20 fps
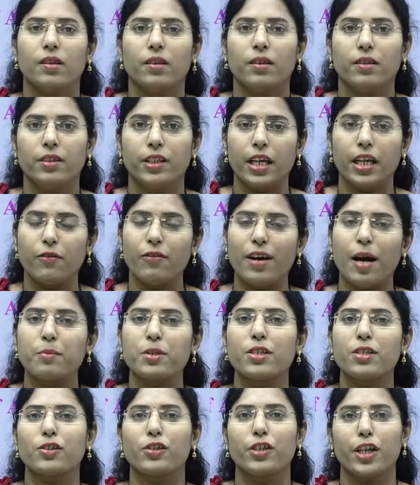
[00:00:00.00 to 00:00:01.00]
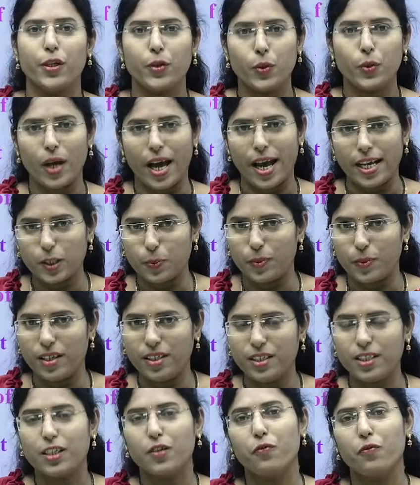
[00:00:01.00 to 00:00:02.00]
Dear pharmacist grade 2
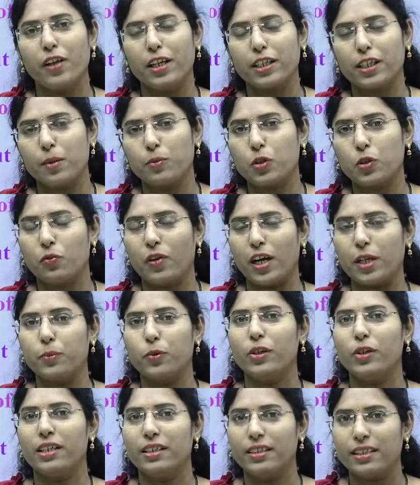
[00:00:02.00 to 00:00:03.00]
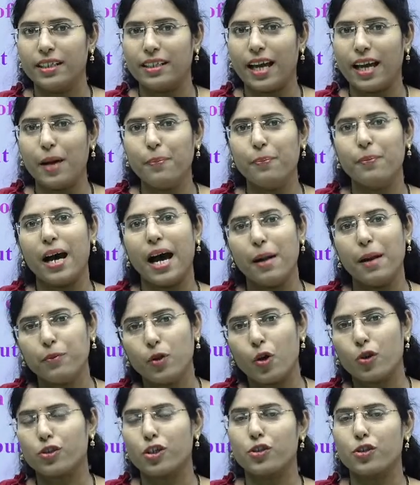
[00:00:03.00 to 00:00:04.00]
aspirants, welcome to Whiteboard Learning app. I am
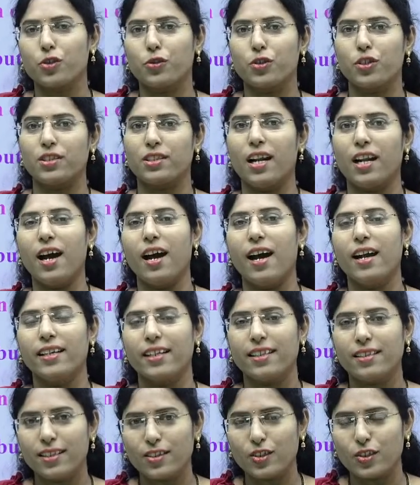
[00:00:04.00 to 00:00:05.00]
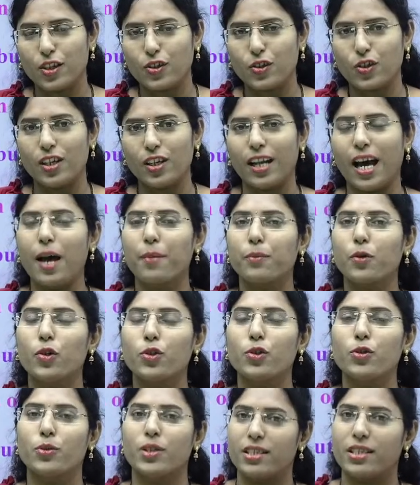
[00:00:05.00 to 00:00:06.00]
Dr. Suchitra and in this session I am going
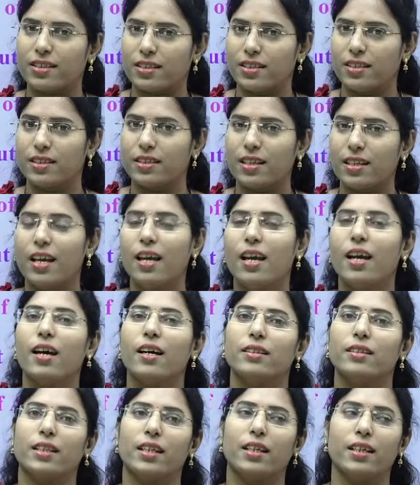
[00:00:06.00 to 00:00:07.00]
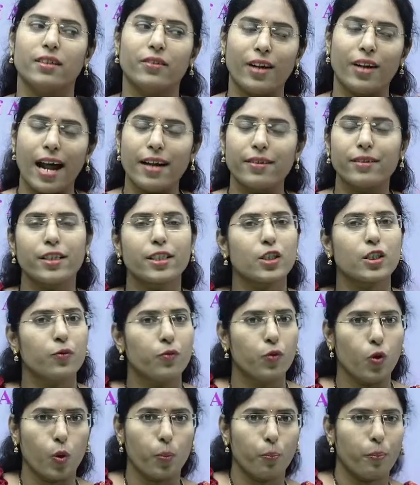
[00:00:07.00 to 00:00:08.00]
to discuss the Grand Test
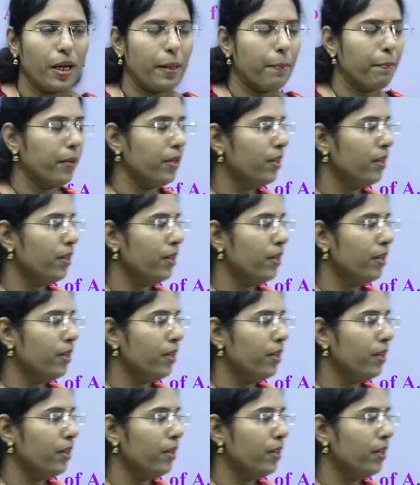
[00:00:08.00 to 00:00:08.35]
4 paper,